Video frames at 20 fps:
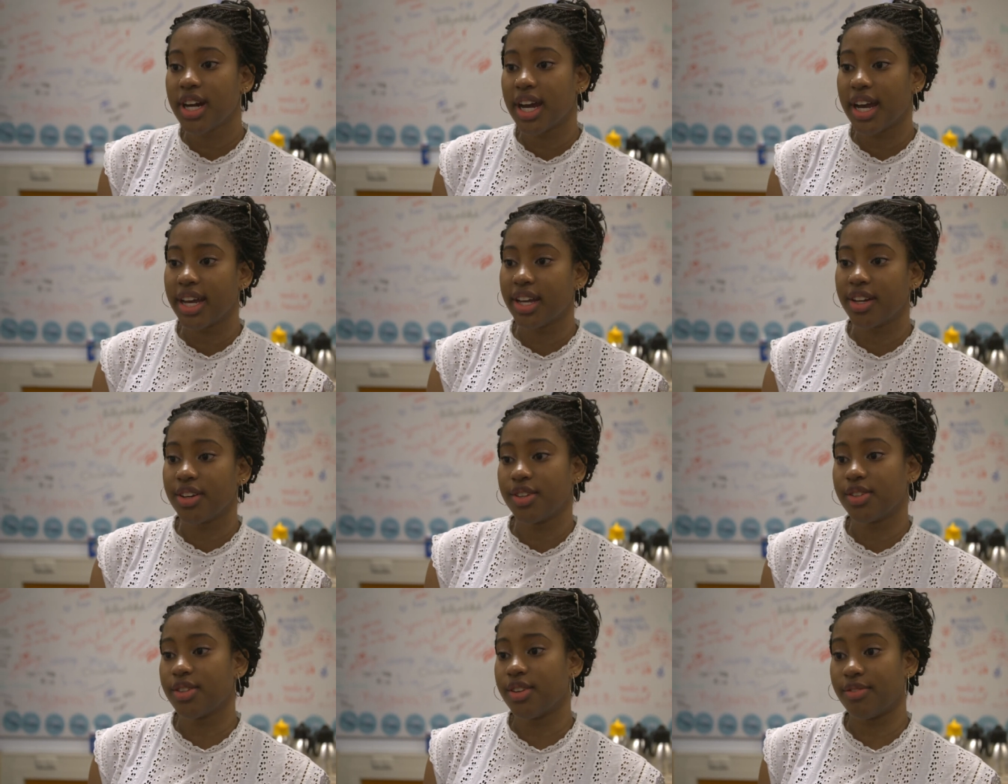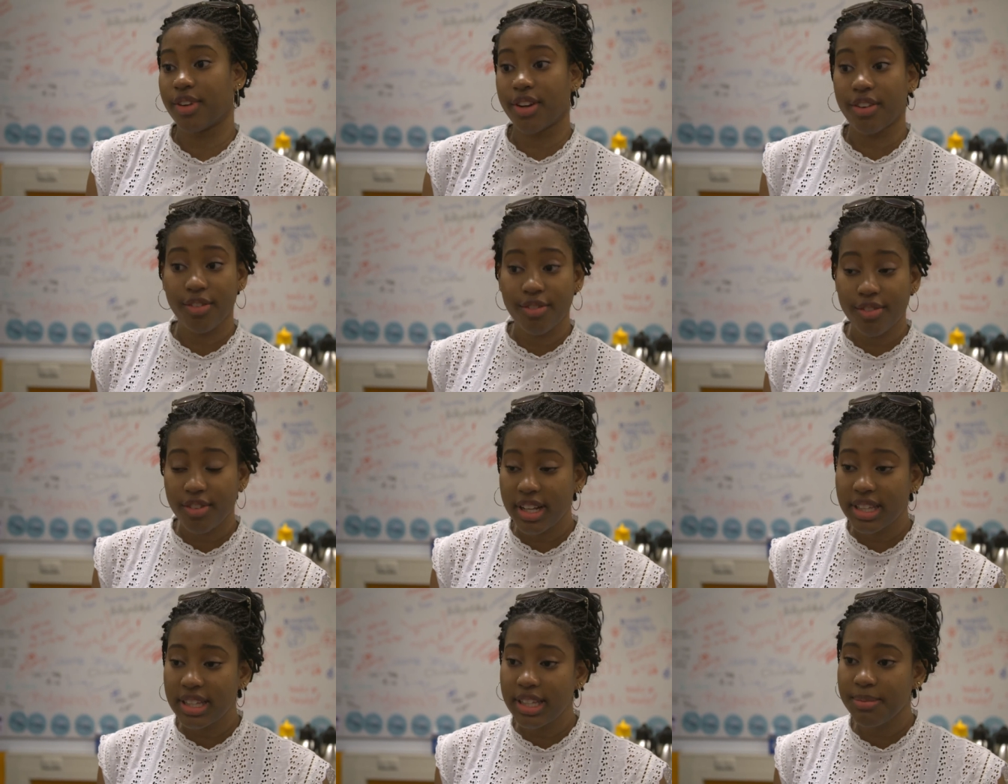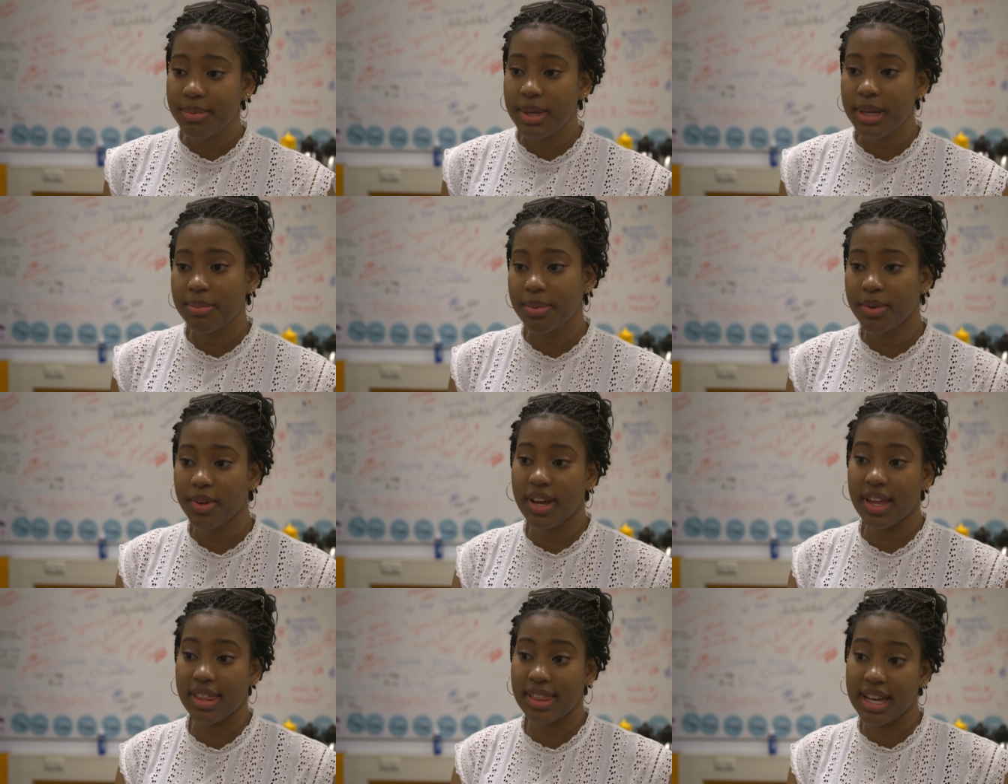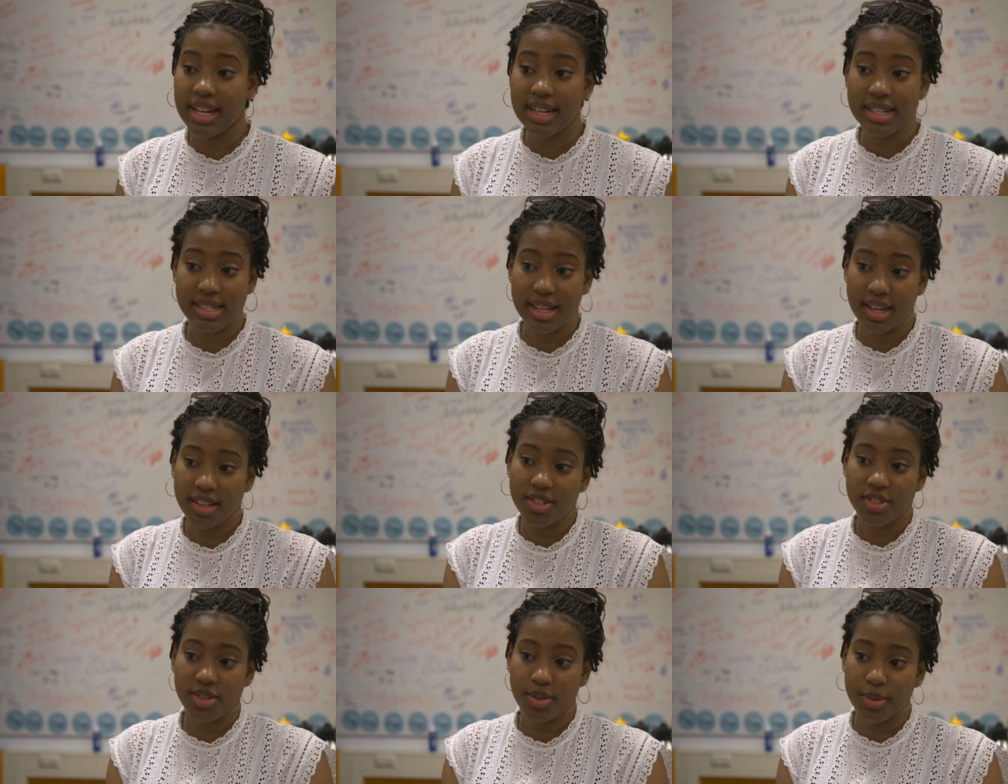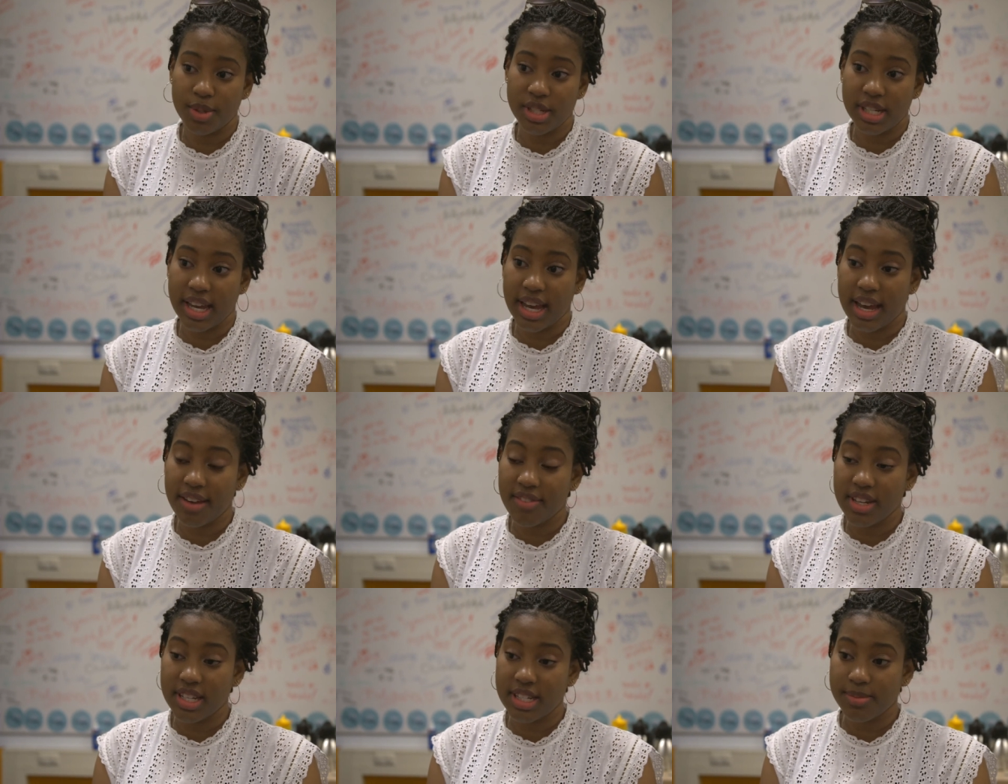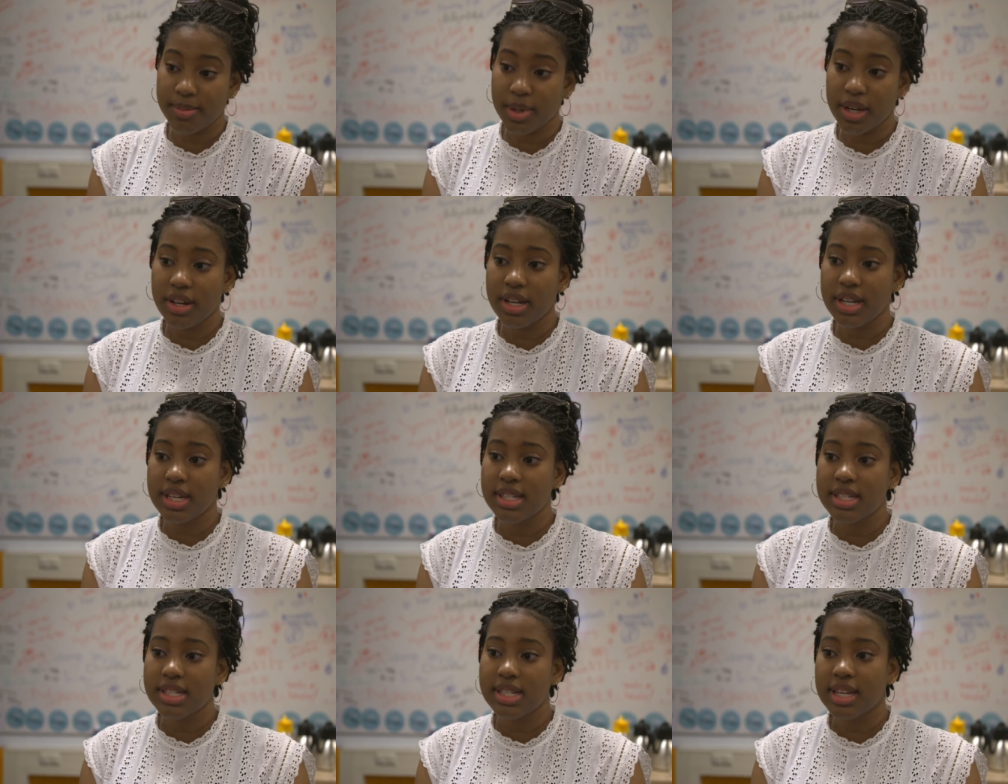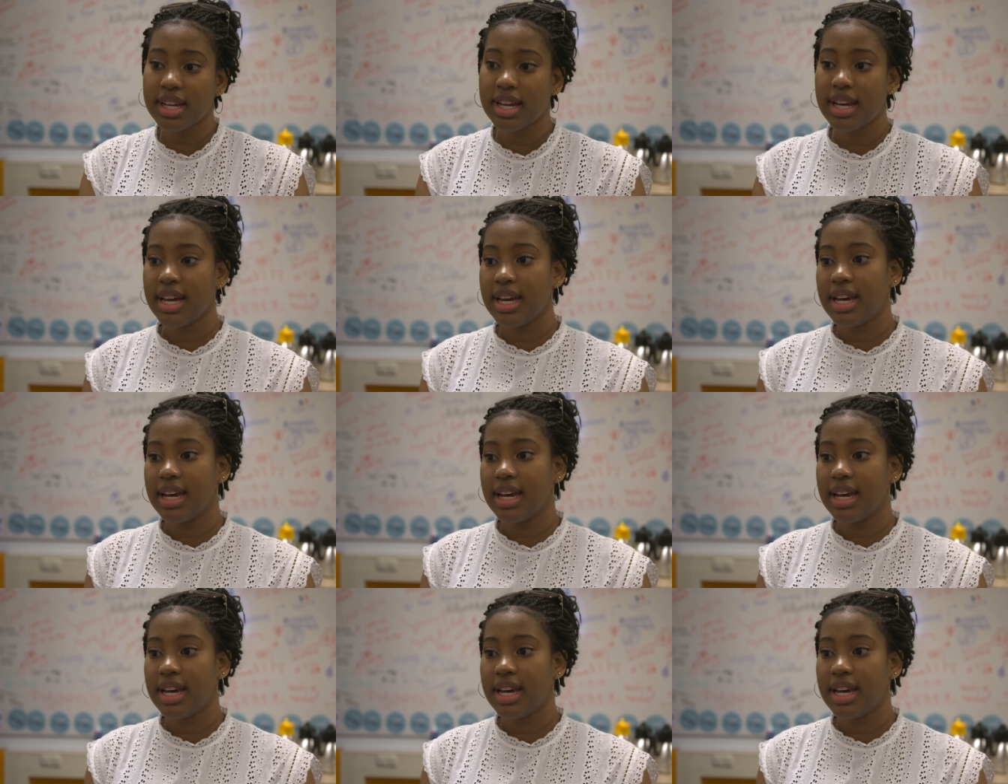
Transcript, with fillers: I heard they're very friendly people and that is actually which I have experienced.